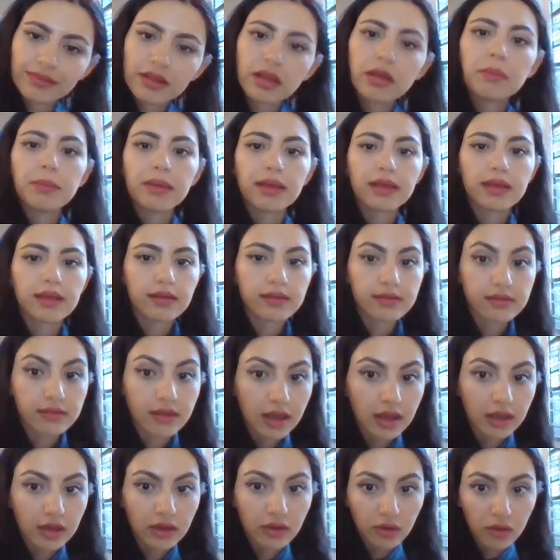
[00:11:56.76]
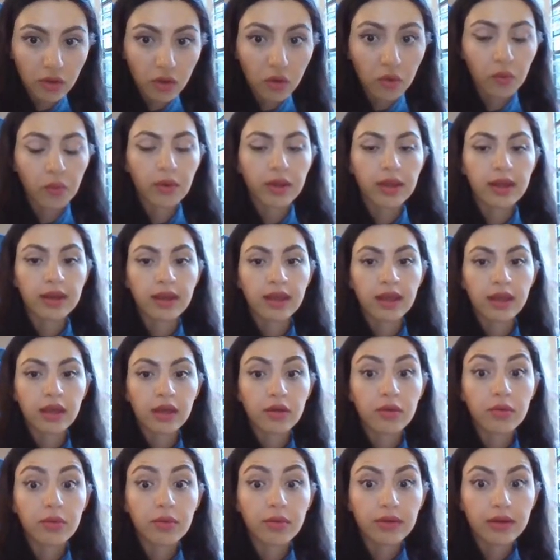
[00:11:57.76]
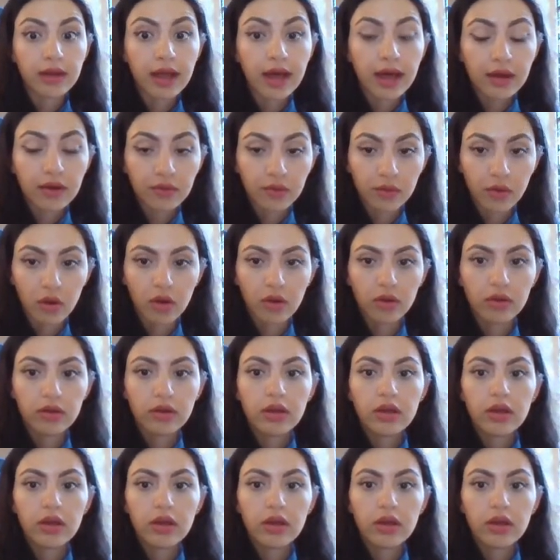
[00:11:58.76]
Because I know in an equilateral